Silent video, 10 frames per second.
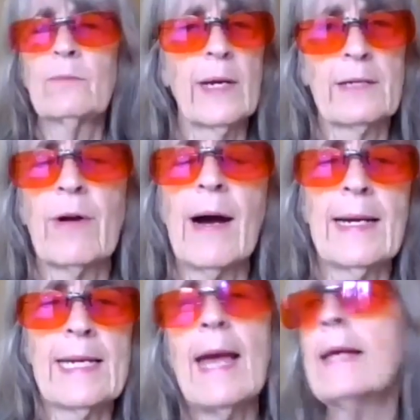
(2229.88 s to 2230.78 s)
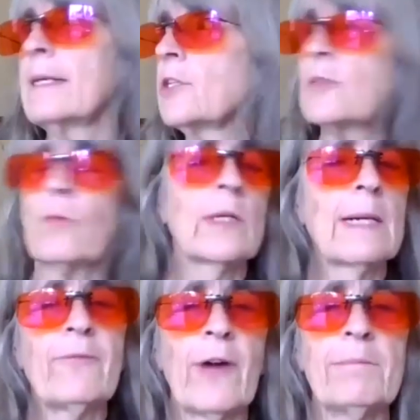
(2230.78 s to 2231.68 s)
didn't want to cry. Hey, I just woke
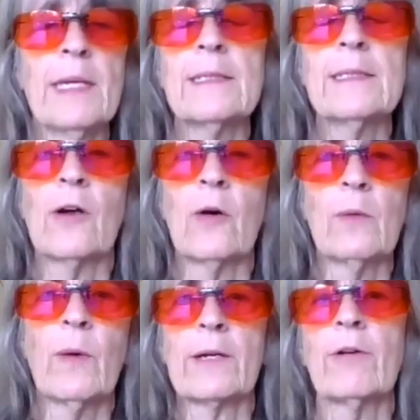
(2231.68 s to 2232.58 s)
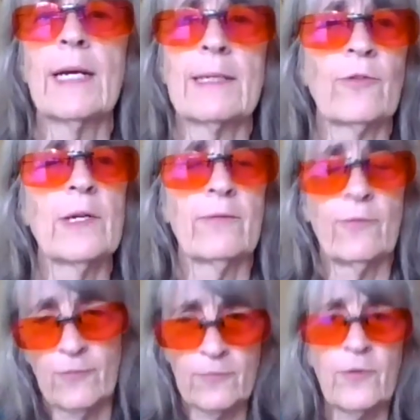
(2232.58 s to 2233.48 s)
up 5 minutes ago. I don't want to cry in front of
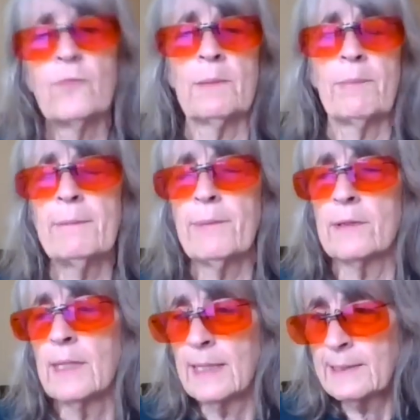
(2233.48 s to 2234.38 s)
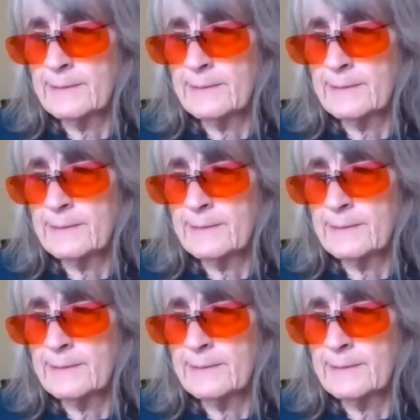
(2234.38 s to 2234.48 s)
50 people.